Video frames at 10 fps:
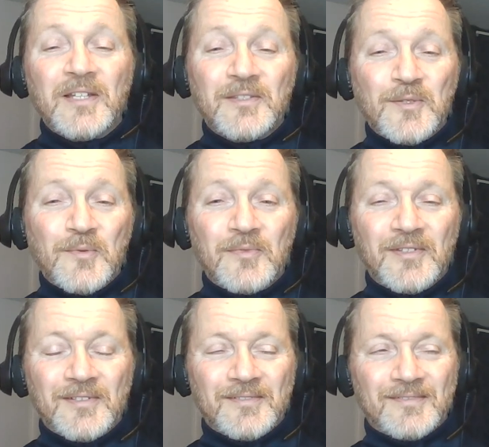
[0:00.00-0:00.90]
the
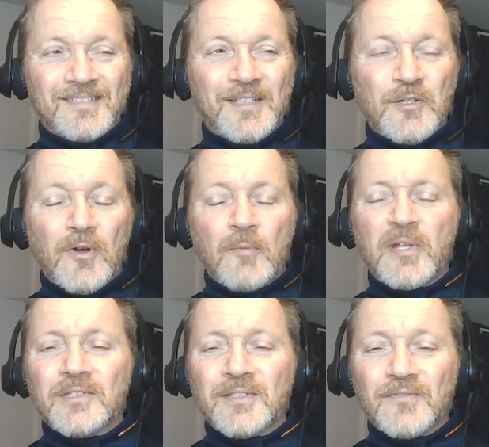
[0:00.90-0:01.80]
the you know
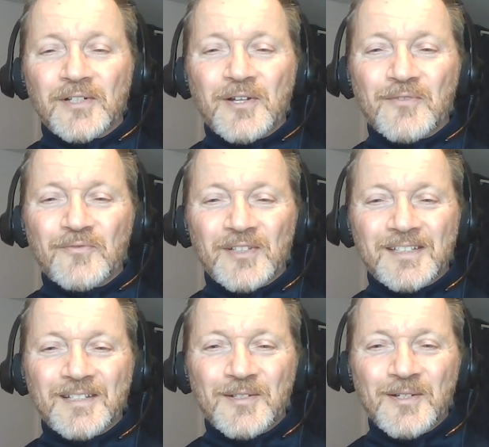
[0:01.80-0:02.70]
appearance of a
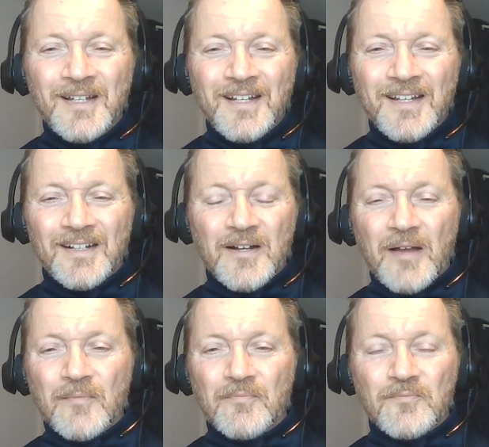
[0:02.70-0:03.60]
conflict here, uh,
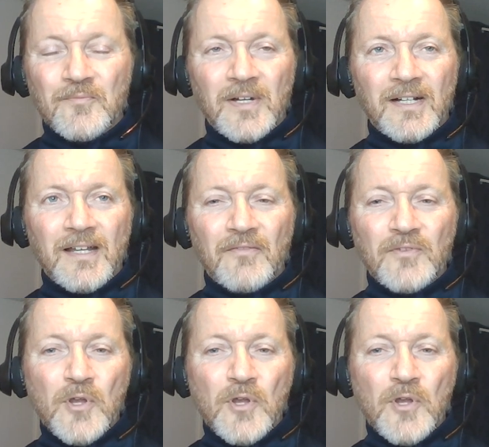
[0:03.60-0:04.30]
I'm I have no